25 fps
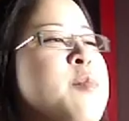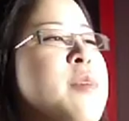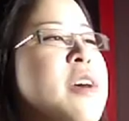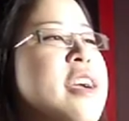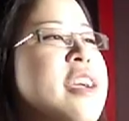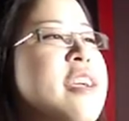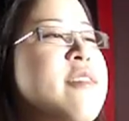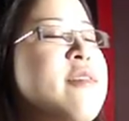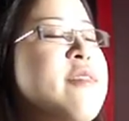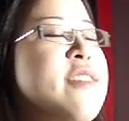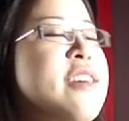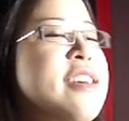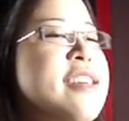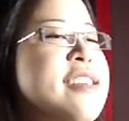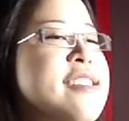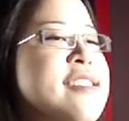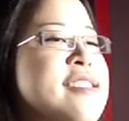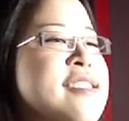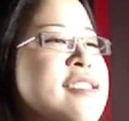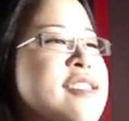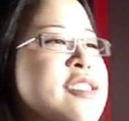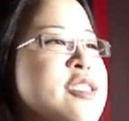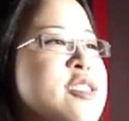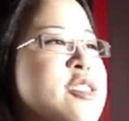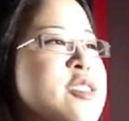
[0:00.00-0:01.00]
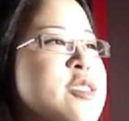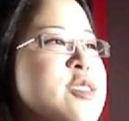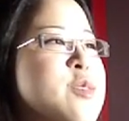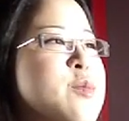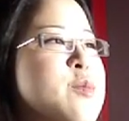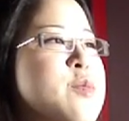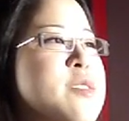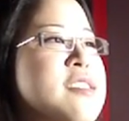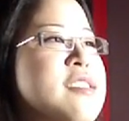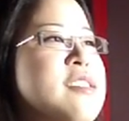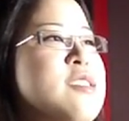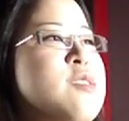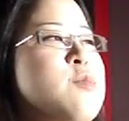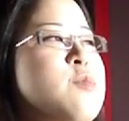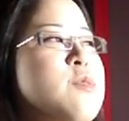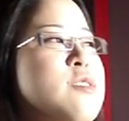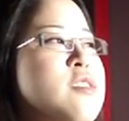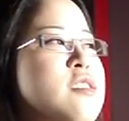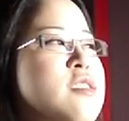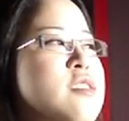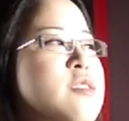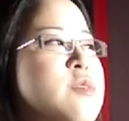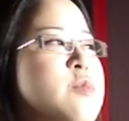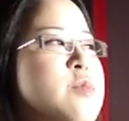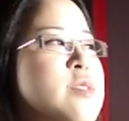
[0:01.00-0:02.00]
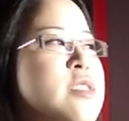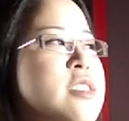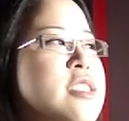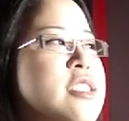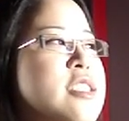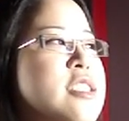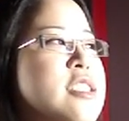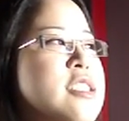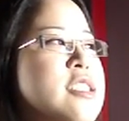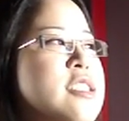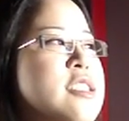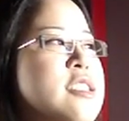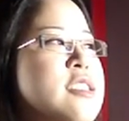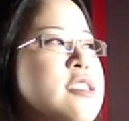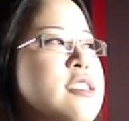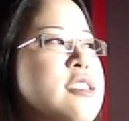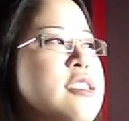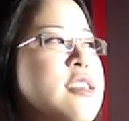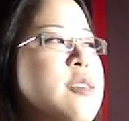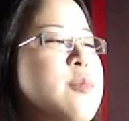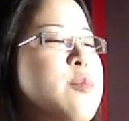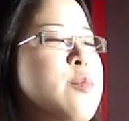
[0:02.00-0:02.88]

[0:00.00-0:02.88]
My advice to the business world would